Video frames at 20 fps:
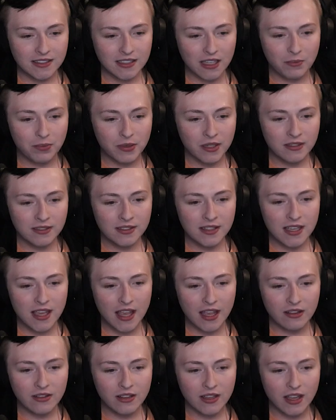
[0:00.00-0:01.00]
it appears
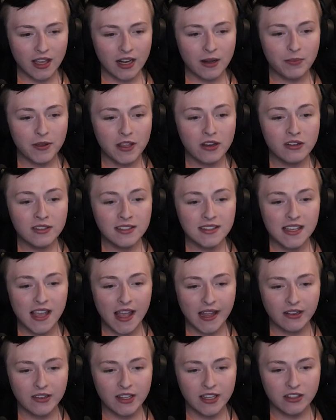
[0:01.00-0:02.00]
the
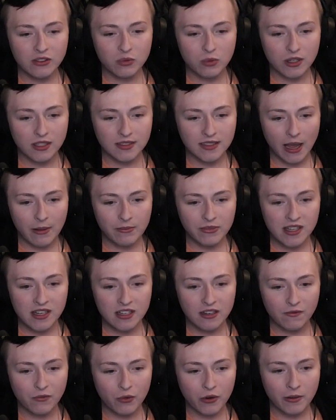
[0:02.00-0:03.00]
aliens were attempting
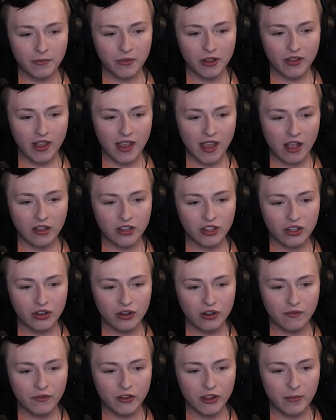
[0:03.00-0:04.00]
to formulate a
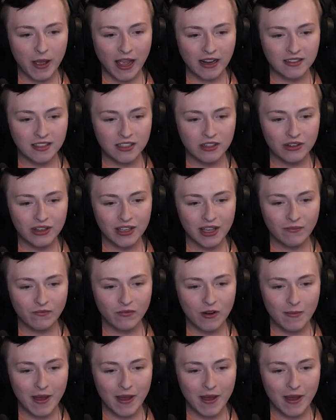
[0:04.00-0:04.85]
cure for the bacterium from